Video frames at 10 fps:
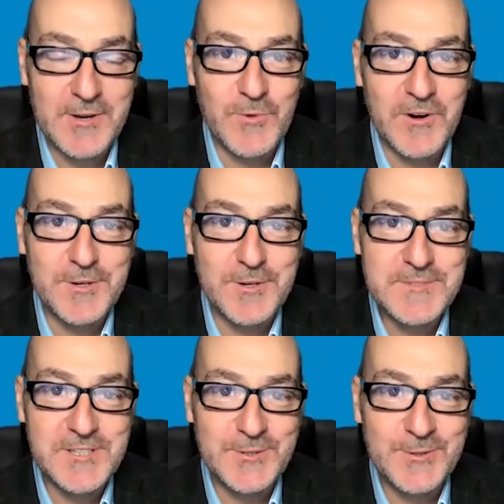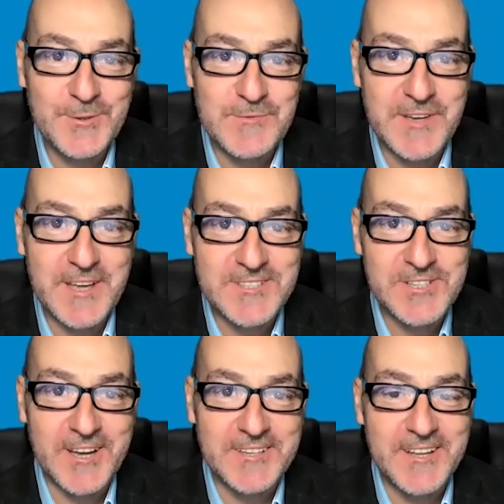and welcome to
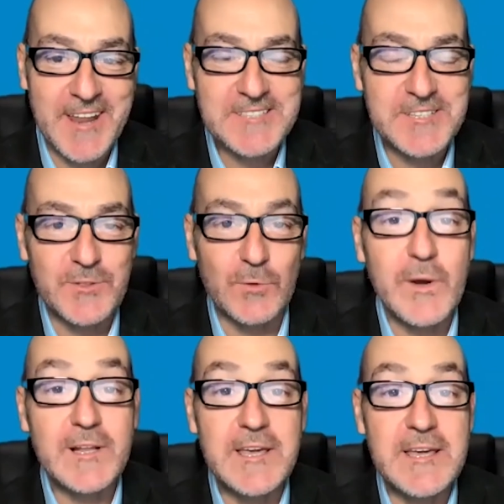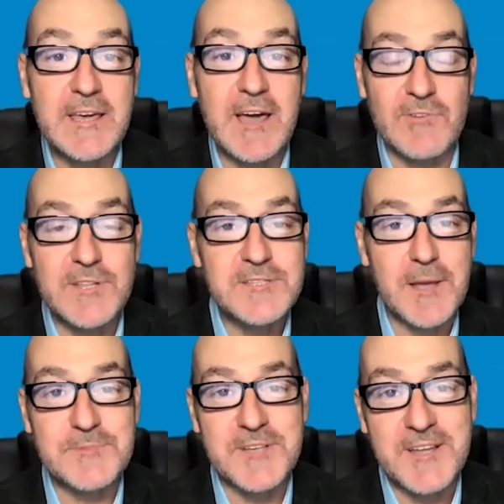VLGA Connect. The weekly governance
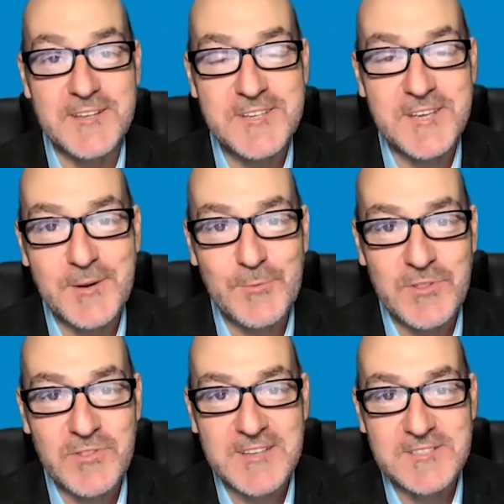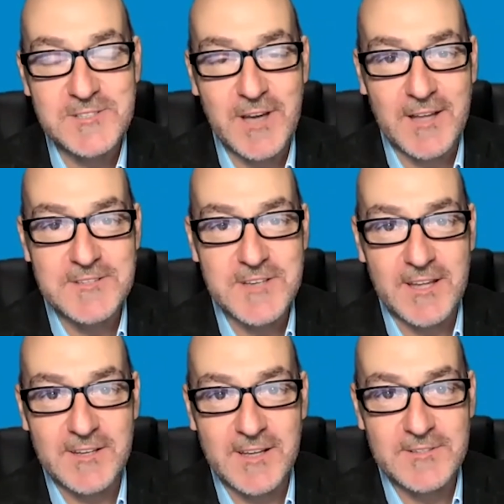update is here with thanks to Hunt
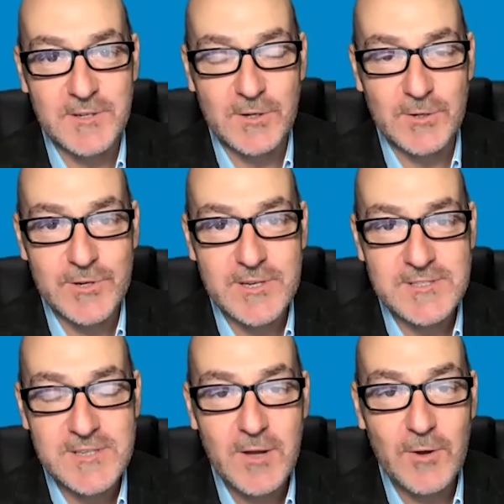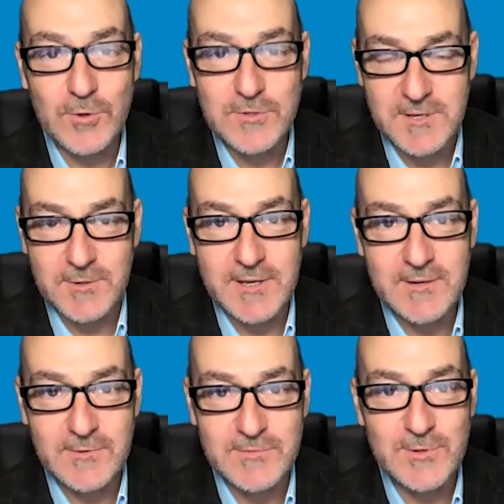and Hunt lawyers. Also
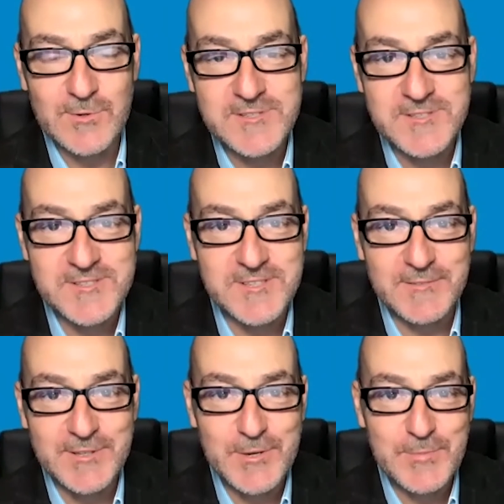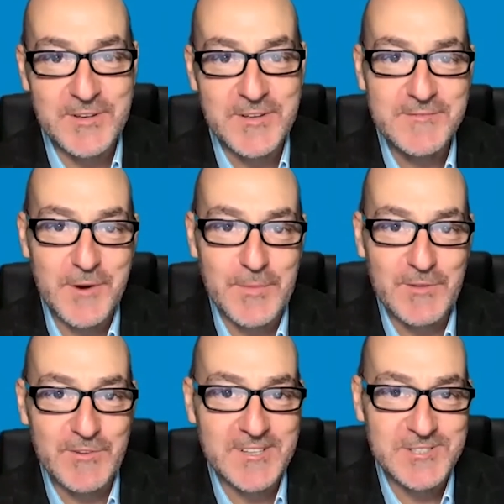here, of course, is Stephen Cooper from the
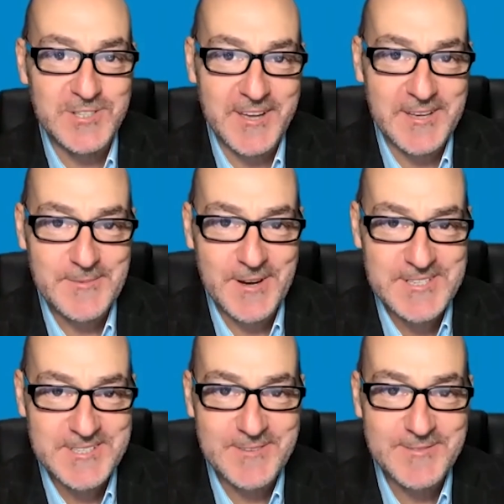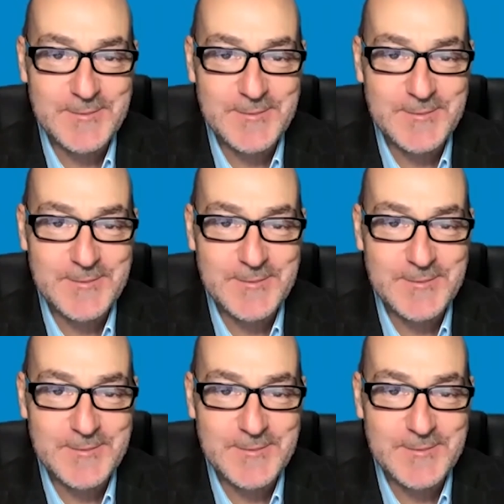VLGA. Hi, Steve.